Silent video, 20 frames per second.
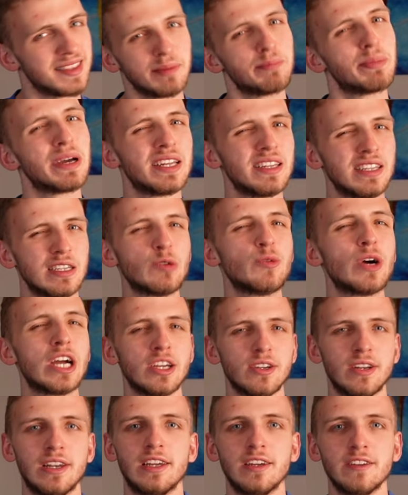depending
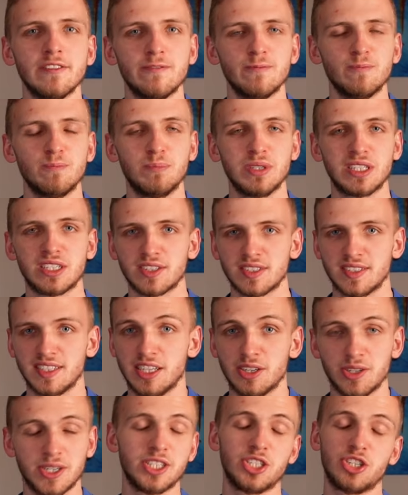where you live, because
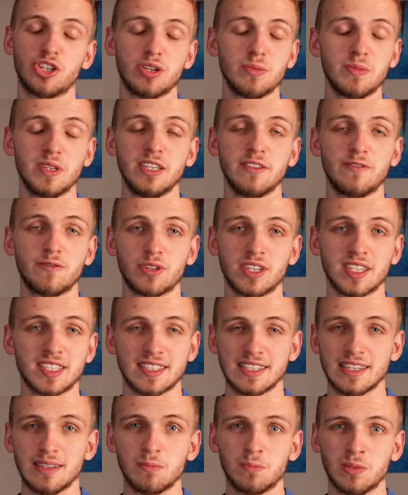here in Germany, for
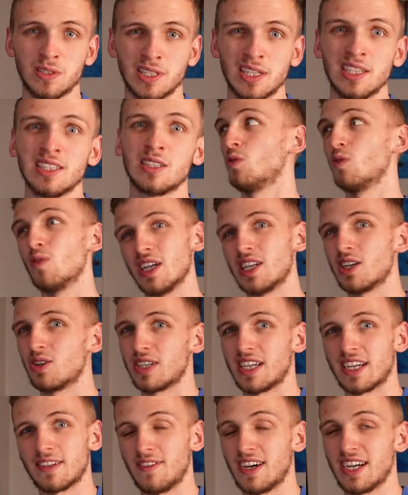example, we don't
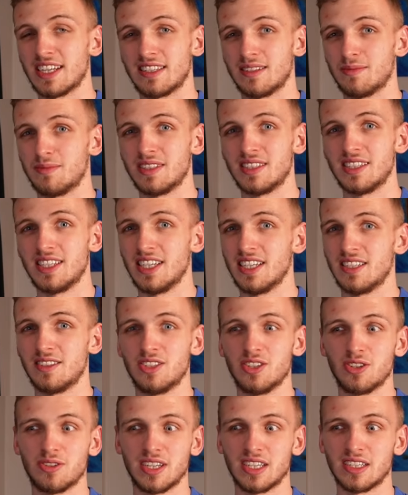get vitamin D
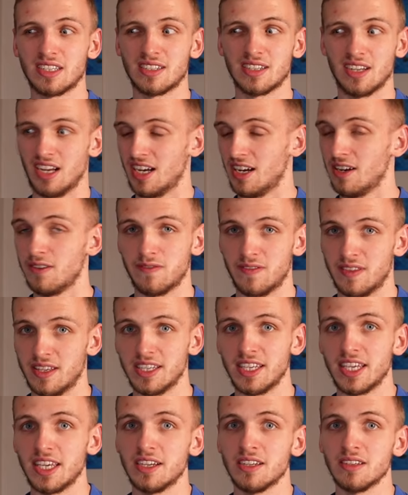during half the
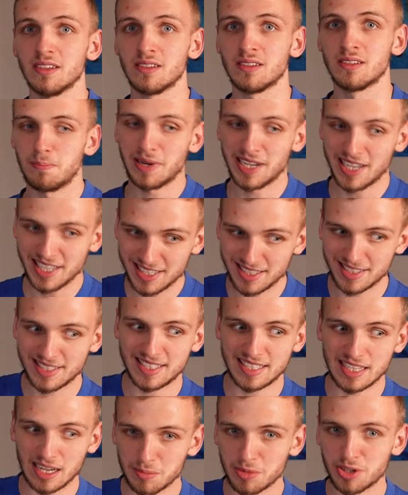year. But in
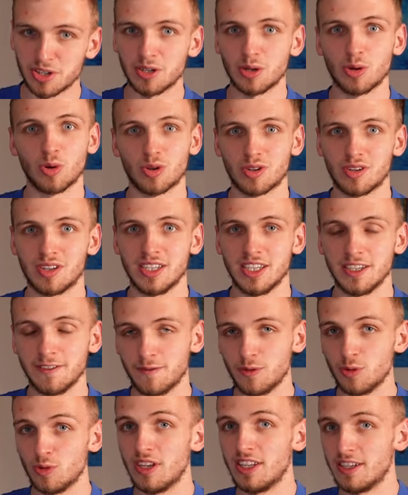summer or
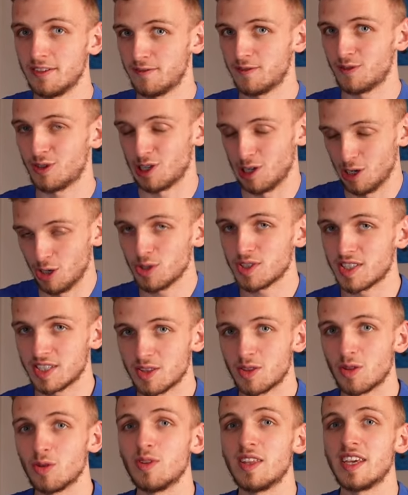if you live closer
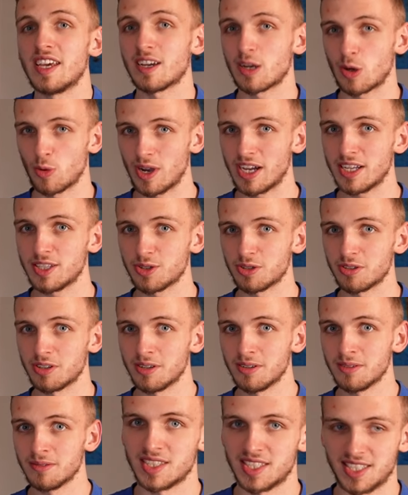to the
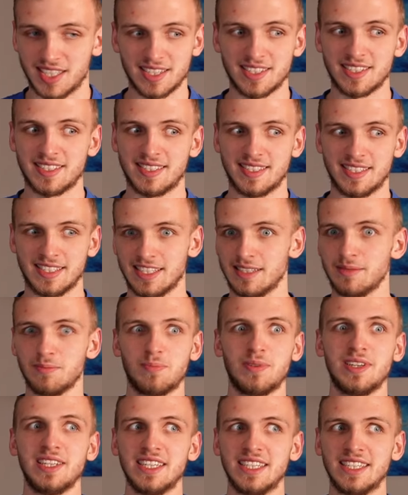equator, just
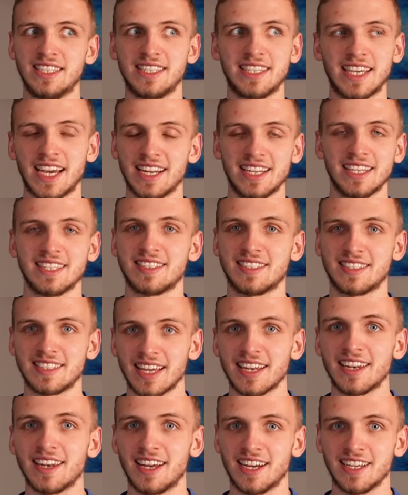simply getting
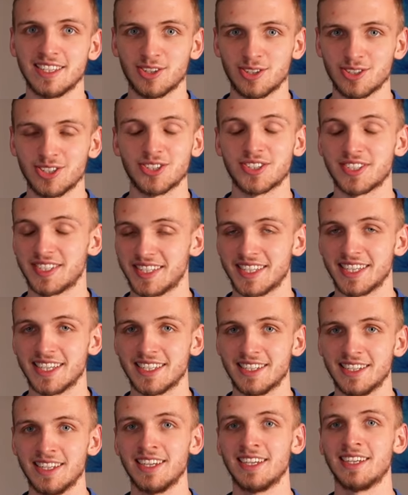sunlight on your
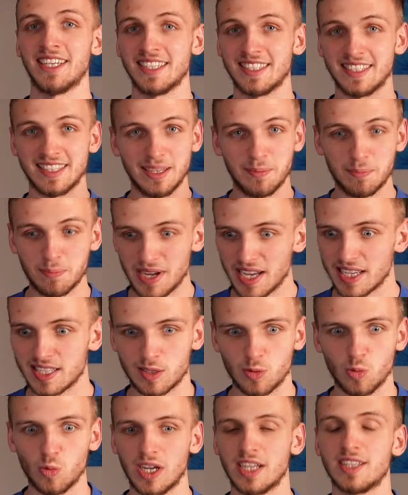skin is the
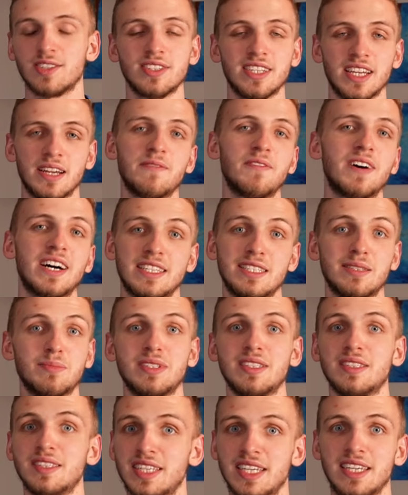best way to get
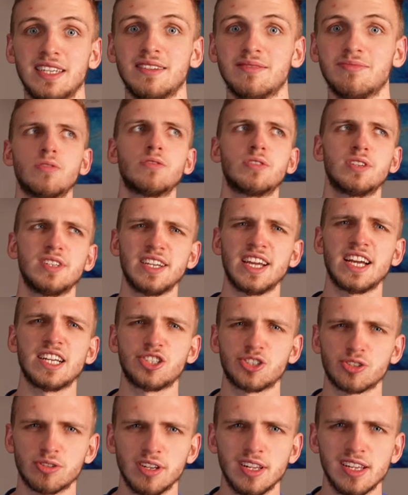vitamin D, or
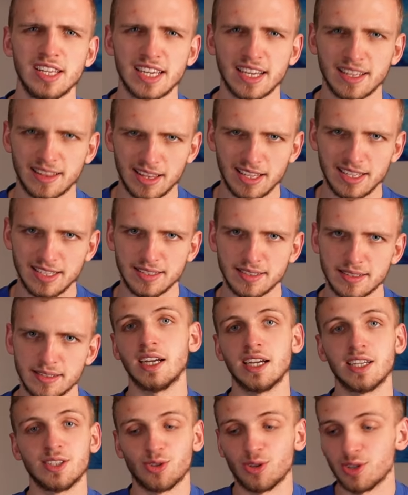naturally at least.
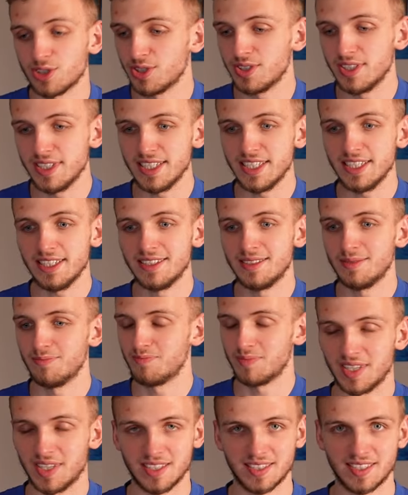And all you need
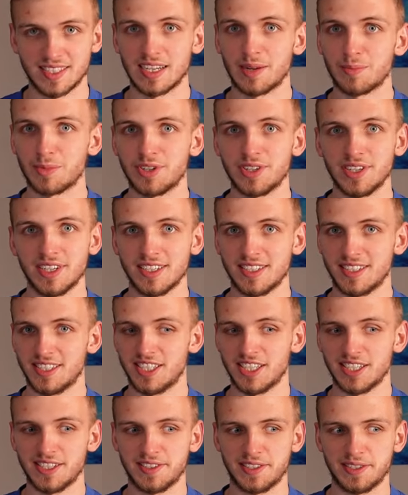in summer is
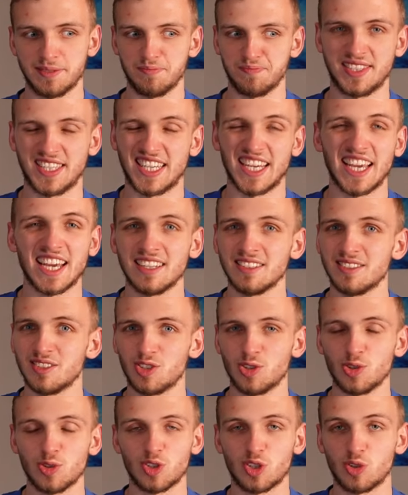just 10
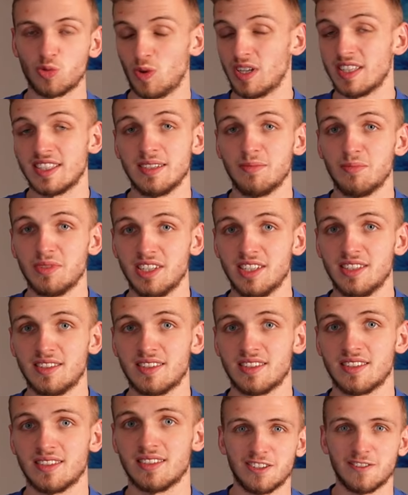to 20
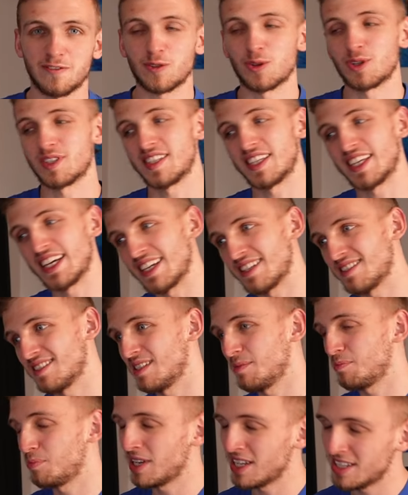minutes. Of course, again,
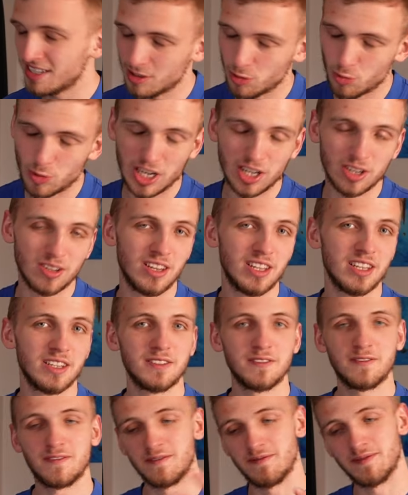depending where you
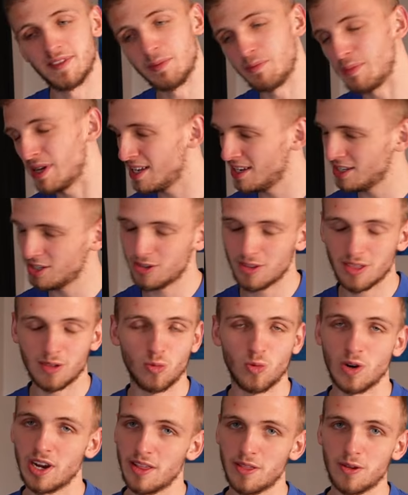live, depending on the
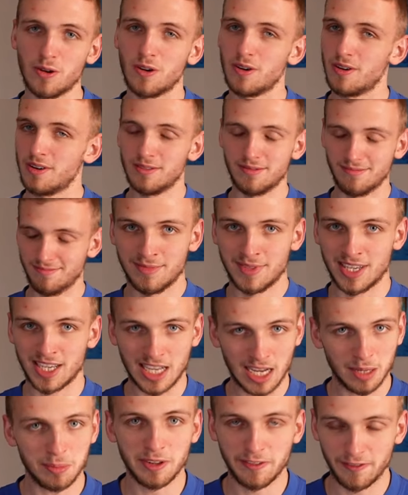weather, a
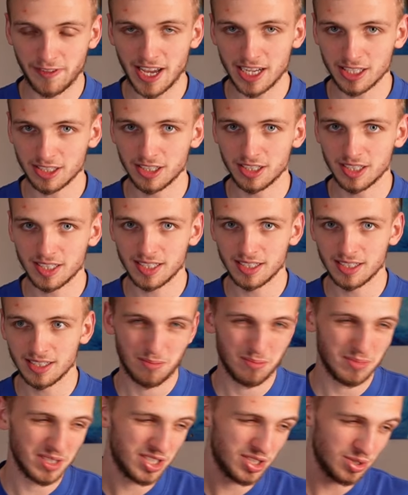couple of factors,
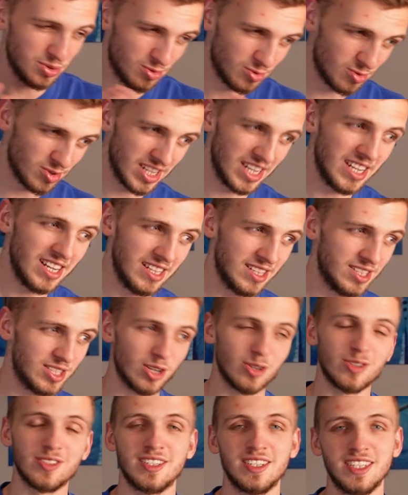but you really
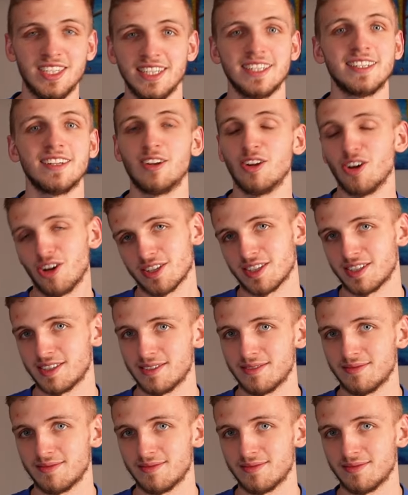don't need a lot.